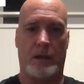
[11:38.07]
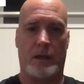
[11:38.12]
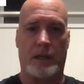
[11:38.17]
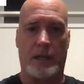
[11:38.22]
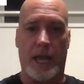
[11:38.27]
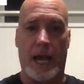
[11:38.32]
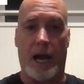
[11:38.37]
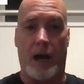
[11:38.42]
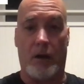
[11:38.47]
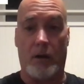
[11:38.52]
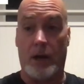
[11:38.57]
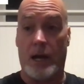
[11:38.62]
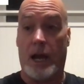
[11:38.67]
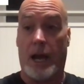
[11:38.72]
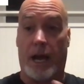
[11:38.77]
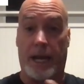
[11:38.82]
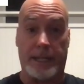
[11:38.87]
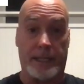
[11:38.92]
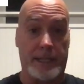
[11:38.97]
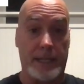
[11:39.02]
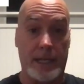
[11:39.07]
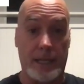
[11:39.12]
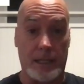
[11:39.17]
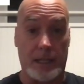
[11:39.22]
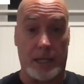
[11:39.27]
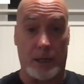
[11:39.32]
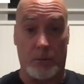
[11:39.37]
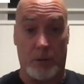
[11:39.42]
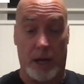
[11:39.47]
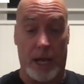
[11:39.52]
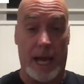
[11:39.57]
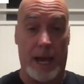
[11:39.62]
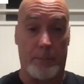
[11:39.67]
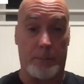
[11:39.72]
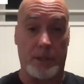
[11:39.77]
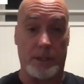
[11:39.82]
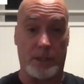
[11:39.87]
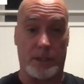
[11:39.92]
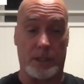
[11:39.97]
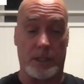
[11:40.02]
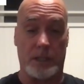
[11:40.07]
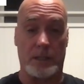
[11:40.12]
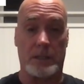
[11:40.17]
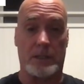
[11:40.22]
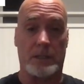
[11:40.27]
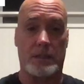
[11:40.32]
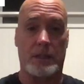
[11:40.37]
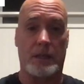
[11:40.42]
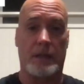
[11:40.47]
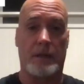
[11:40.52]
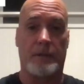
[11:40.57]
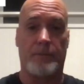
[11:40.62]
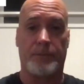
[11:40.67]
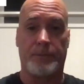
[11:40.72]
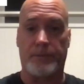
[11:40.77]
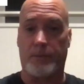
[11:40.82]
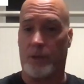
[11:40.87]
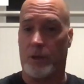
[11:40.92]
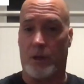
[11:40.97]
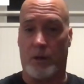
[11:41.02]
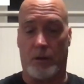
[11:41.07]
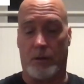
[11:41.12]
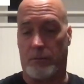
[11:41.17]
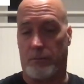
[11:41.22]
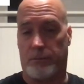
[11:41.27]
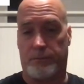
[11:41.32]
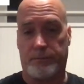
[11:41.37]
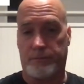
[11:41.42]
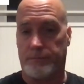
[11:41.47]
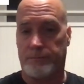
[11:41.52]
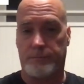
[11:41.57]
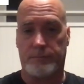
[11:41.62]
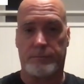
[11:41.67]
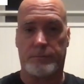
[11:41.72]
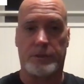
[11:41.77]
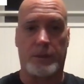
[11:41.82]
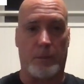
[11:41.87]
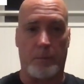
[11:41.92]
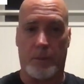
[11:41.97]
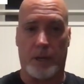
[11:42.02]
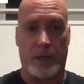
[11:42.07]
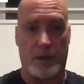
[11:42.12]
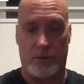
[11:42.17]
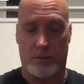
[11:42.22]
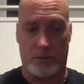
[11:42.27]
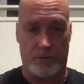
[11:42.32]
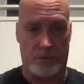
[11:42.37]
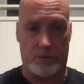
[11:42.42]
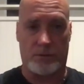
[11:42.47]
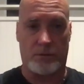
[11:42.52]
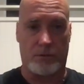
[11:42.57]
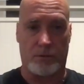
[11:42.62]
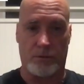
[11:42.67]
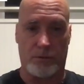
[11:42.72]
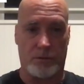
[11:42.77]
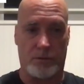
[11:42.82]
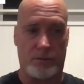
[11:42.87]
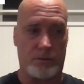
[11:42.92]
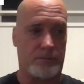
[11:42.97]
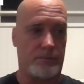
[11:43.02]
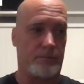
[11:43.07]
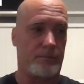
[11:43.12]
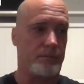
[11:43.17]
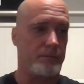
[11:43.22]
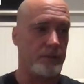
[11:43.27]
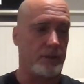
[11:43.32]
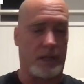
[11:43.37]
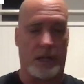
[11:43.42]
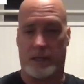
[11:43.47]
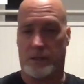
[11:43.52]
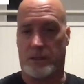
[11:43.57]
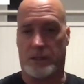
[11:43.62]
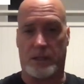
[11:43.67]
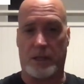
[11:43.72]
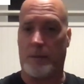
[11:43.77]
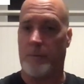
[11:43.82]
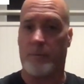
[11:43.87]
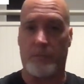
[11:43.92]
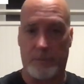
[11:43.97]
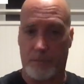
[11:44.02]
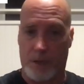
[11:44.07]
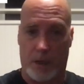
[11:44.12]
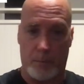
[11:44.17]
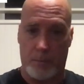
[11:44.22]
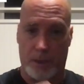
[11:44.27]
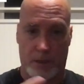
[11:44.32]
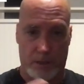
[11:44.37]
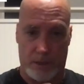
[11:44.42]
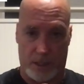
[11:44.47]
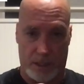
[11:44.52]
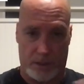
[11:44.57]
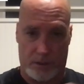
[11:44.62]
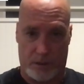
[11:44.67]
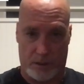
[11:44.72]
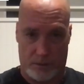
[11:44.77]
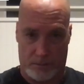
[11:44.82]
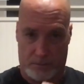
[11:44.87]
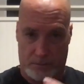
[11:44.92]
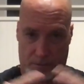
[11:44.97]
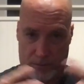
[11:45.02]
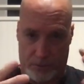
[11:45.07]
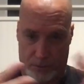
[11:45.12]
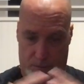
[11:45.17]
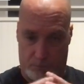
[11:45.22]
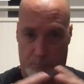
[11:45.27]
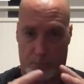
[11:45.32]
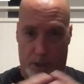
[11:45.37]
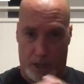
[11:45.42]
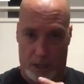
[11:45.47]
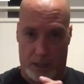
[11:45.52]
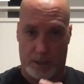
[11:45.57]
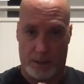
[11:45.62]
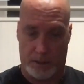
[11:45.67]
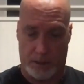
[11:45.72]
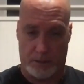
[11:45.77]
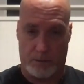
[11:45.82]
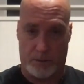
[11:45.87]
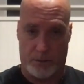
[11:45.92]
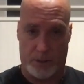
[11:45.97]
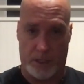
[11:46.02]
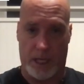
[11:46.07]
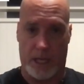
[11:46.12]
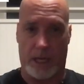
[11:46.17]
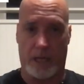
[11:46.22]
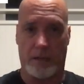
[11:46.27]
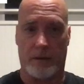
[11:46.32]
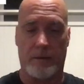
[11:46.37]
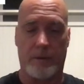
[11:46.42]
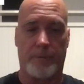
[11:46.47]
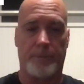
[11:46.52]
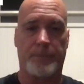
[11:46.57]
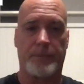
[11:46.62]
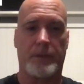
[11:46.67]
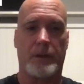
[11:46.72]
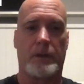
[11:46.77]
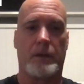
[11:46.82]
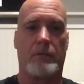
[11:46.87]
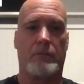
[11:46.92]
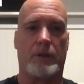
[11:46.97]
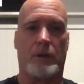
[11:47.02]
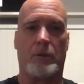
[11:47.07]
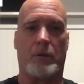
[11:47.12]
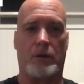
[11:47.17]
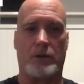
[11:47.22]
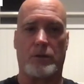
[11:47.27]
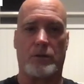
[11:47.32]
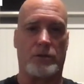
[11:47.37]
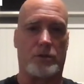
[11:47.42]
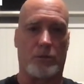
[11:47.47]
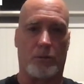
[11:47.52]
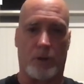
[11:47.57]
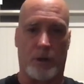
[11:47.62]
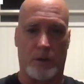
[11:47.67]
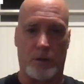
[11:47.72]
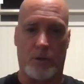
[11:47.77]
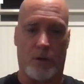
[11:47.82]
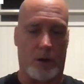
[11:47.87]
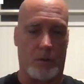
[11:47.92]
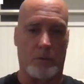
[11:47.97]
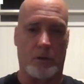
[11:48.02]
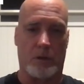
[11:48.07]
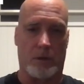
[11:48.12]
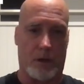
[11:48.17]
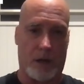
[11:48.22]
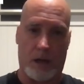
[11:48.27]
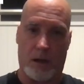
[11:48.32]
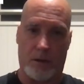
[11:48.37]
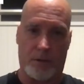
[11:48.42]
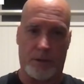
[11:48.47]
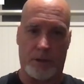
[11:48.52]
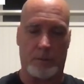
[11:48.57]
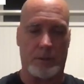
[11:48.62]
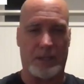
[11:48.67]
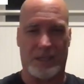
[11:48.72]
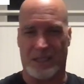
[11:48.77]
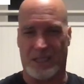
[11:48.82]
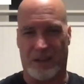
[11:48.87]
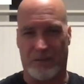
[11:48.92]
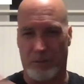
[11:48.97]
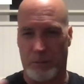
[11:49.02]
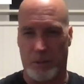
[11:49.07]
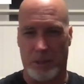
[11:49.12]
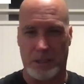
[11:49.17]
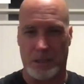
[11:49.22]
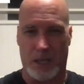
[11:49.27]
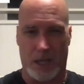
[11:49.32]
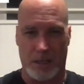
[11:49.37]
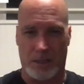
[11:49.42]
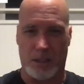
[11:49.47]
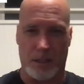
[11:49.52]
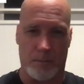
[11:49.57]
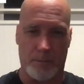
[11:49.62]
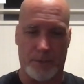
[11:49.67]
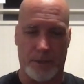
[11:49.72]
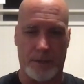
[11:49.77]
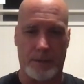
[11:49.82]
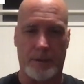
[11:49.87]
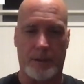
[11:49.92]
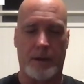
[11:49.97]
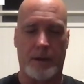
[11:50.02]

Now, ideally what happens is, somebody who's got some ability to bond and create. We won't use the word normal or healthy because everybody's got something.